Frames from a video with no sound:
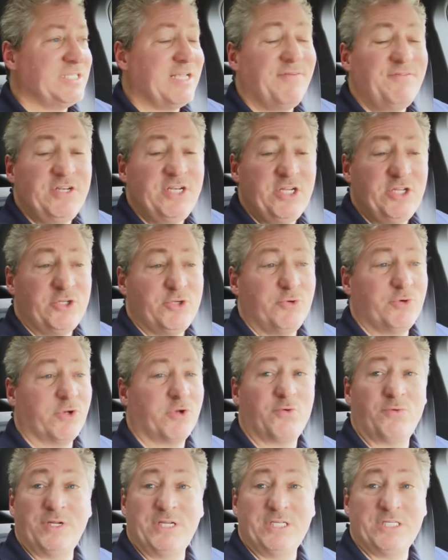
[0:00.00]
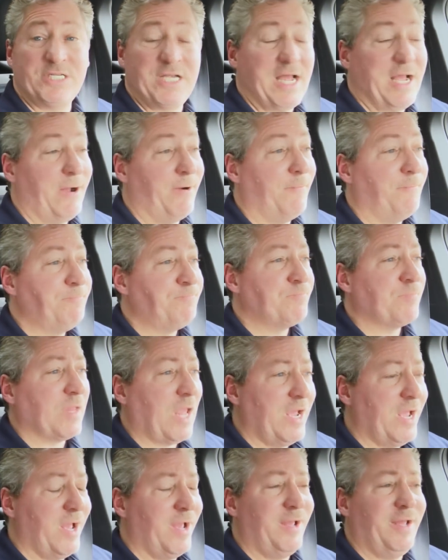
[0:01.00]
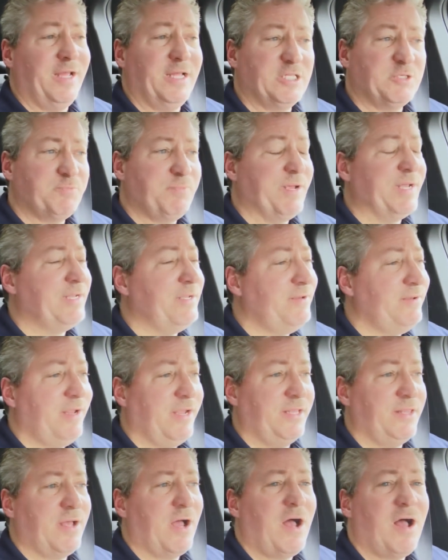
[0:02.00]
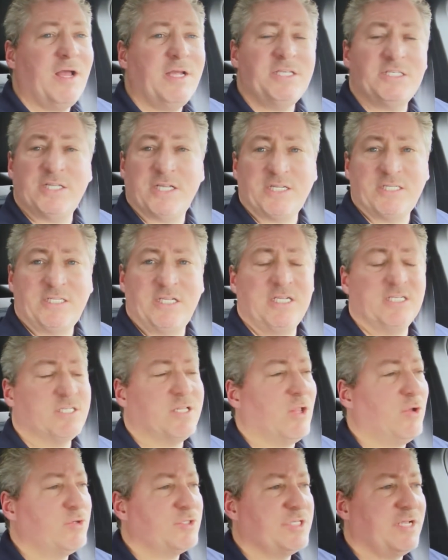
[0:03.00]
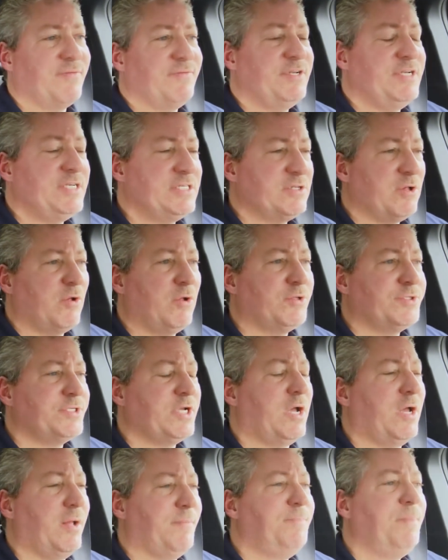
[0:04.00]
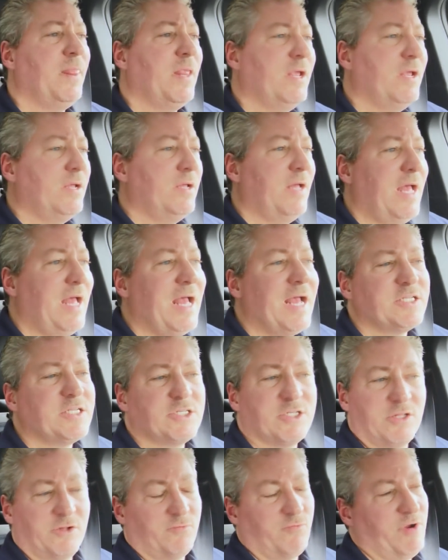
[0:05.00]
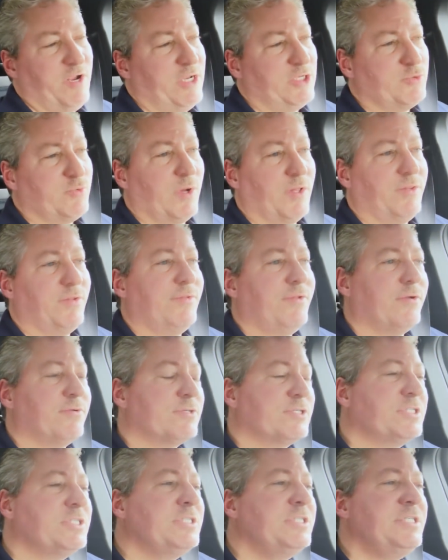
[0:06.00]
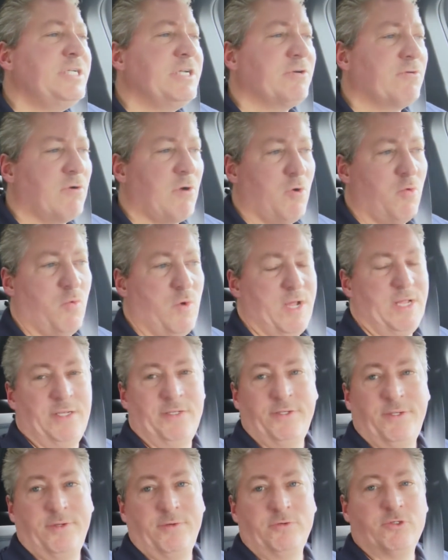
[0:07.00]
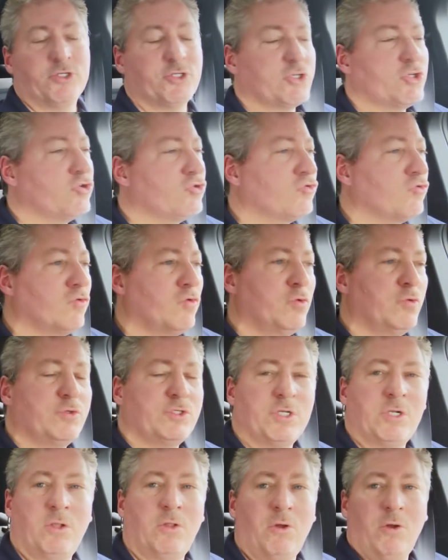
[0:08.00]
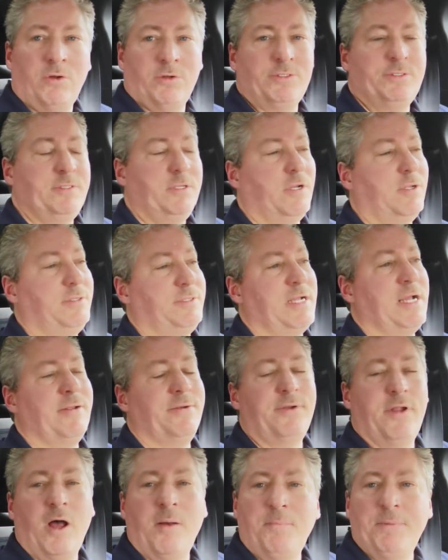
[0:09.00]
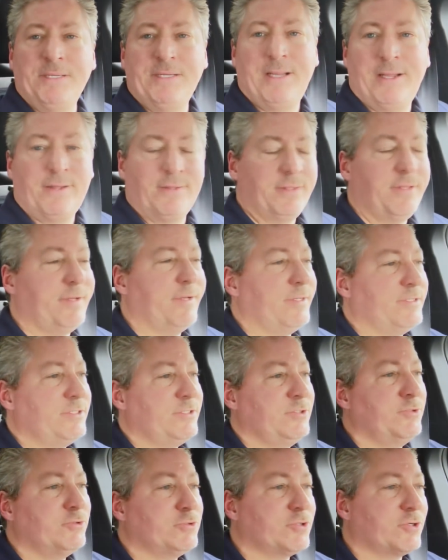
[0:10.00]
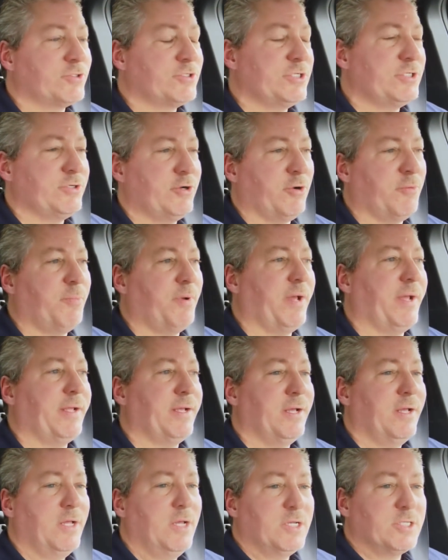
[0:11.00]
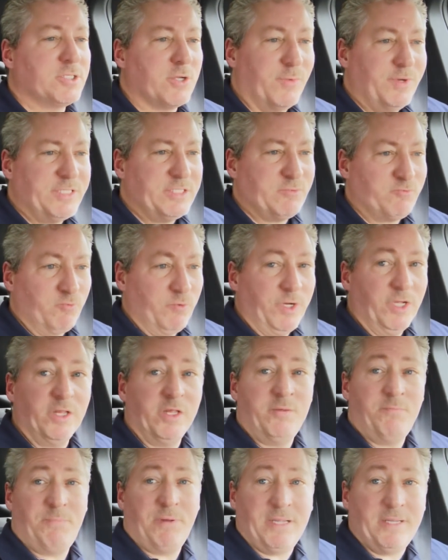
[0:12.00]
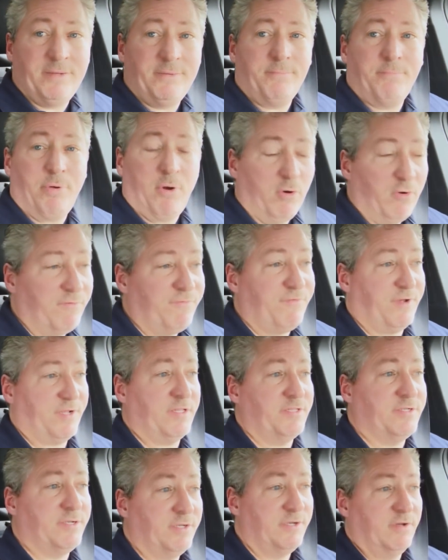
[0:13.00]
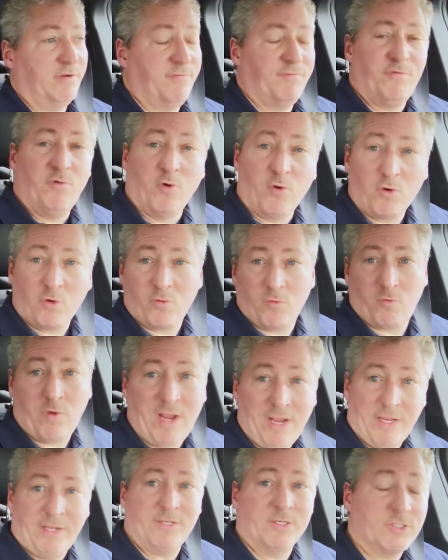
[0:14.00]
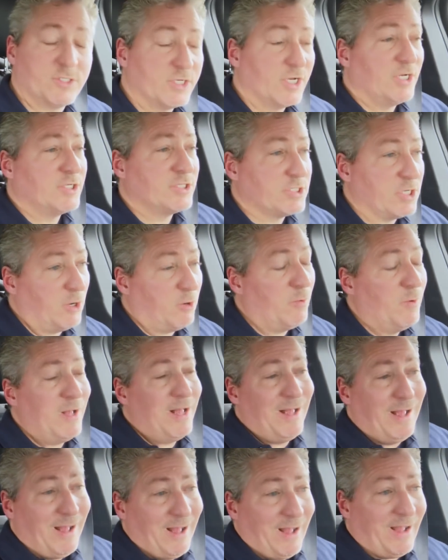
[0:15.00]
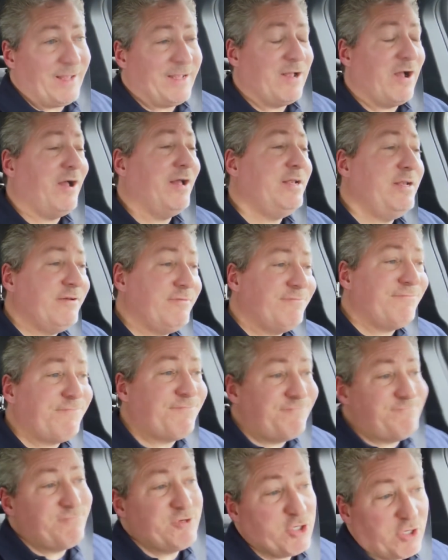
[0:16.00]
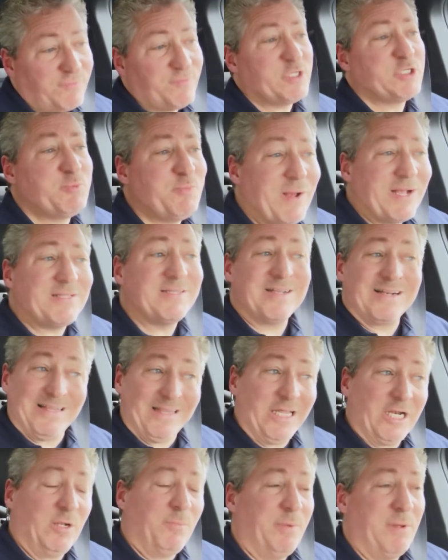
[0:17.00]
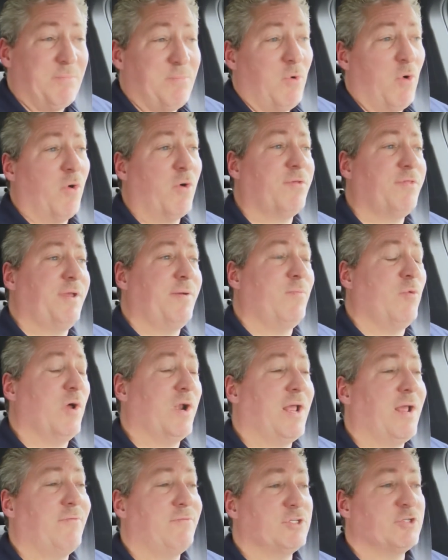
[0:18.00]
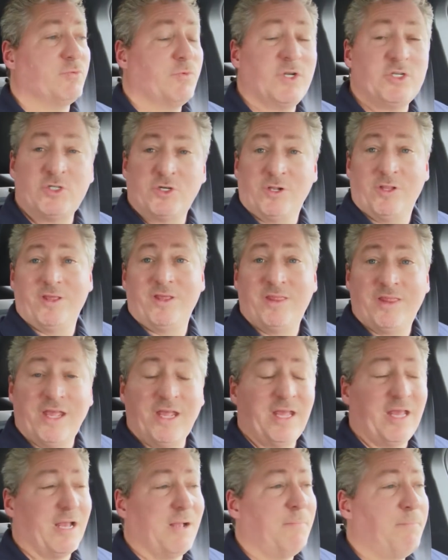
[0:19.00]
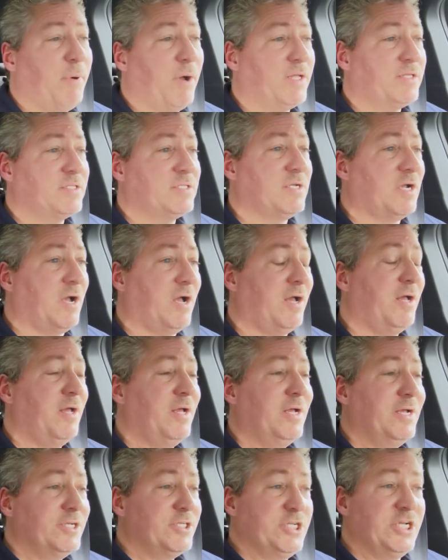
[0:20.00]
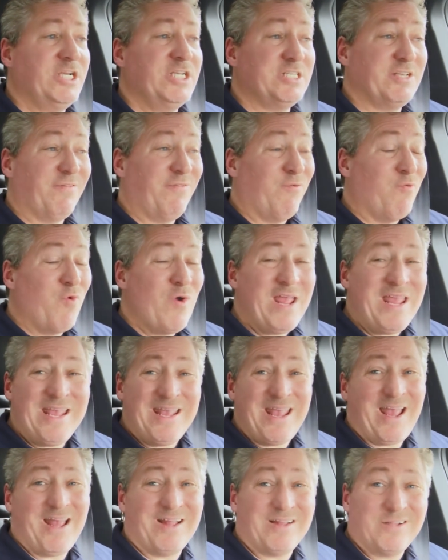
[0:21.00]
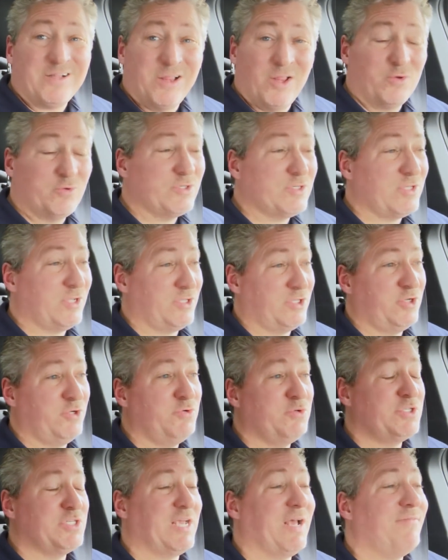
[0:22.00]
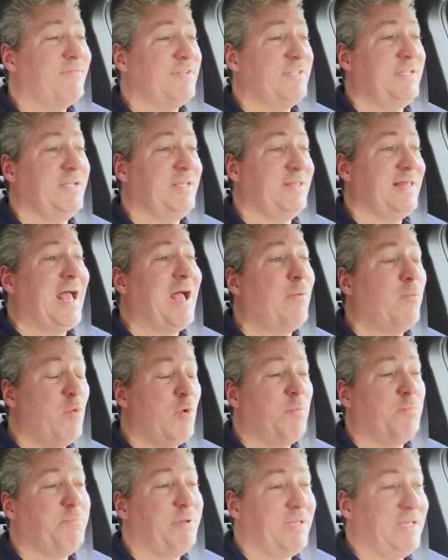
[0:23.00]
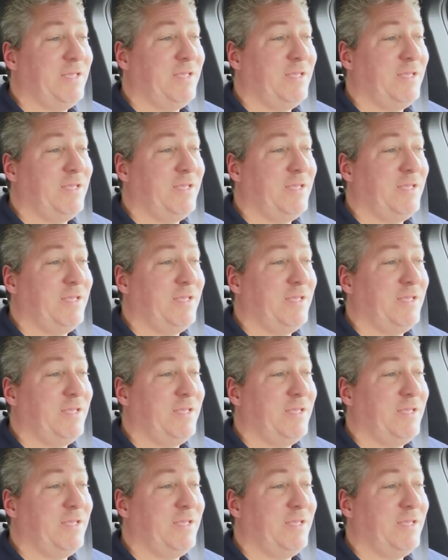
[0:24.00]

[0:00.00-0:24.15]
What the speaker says: 72 degrees now. It's been in the high 60s, low 70s the whole time. Excellent range weather. There's zero wind, just cruising along down up and down the New Jersey Turnpike. So it's really been perfect for range. So I kind of should have expected a little bit more than what I was originally thinking, but geez, if we get close to 270, that'll